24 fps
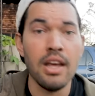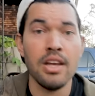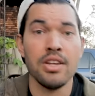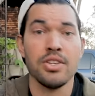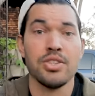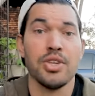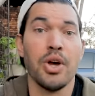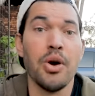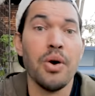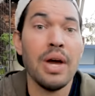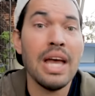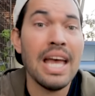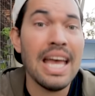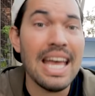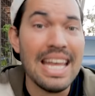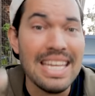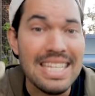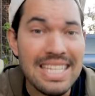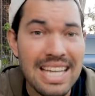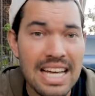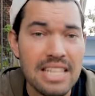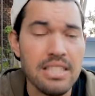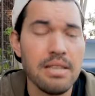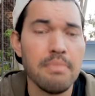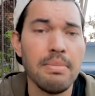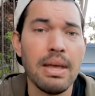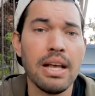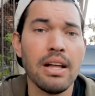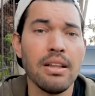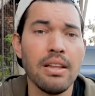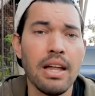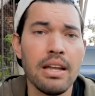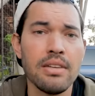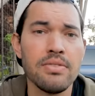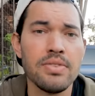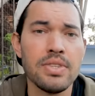So it doesn't make
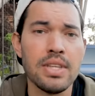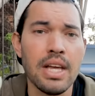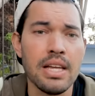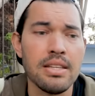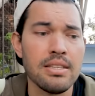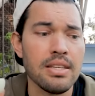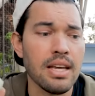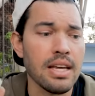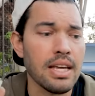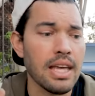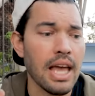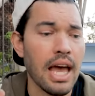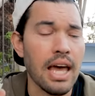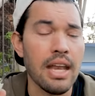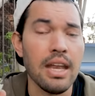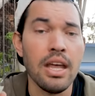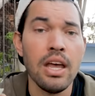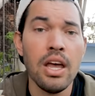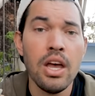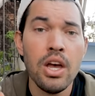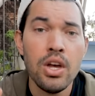a lot of sense, again,